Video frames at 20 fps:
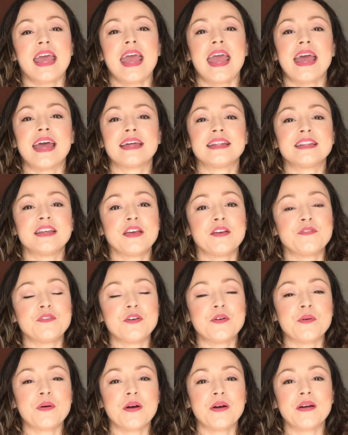And if
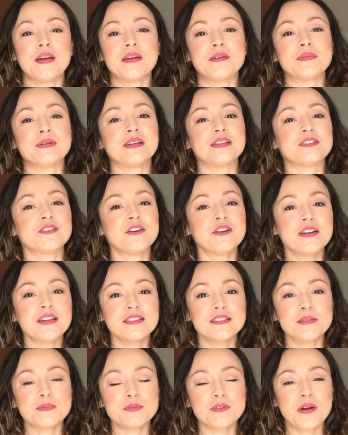you are a
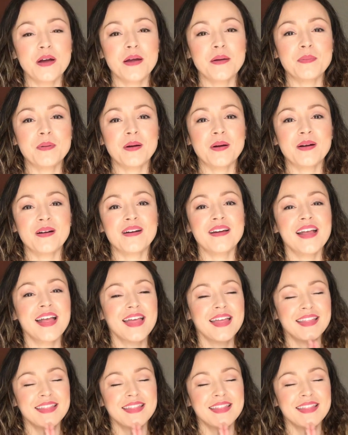returning subscriber,